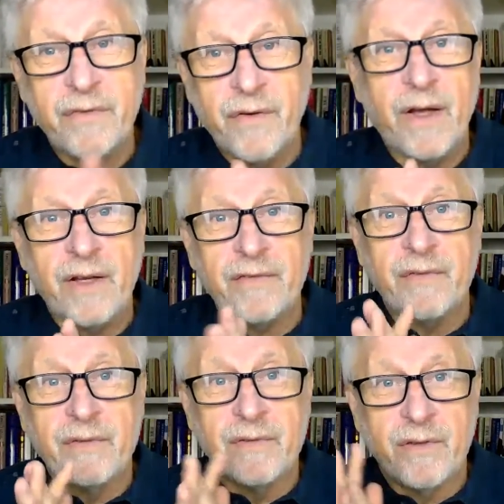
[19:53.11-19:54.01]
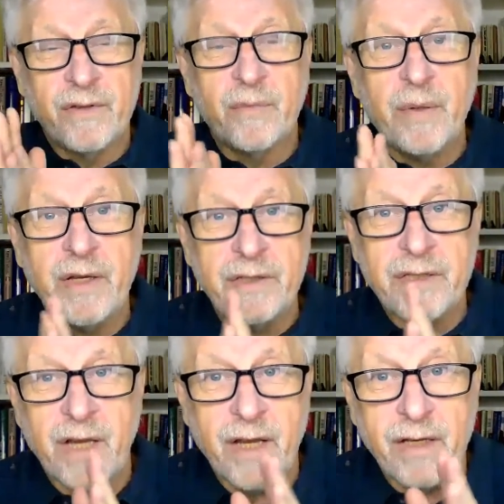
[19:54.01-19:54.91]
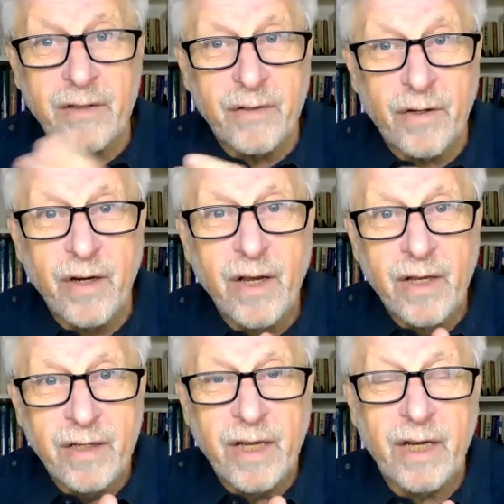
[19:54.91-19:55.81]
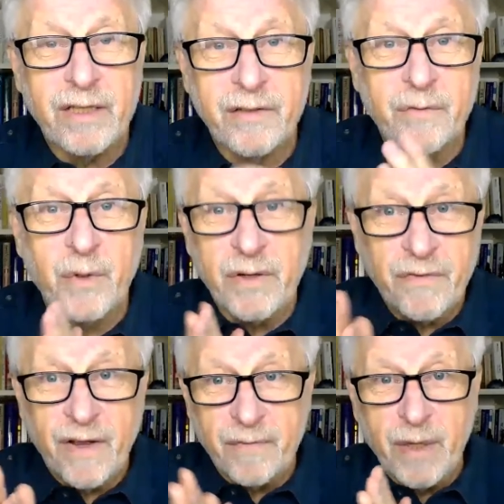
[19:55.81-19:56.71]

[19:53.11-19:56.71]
on the pH scale or negative 25 millivolt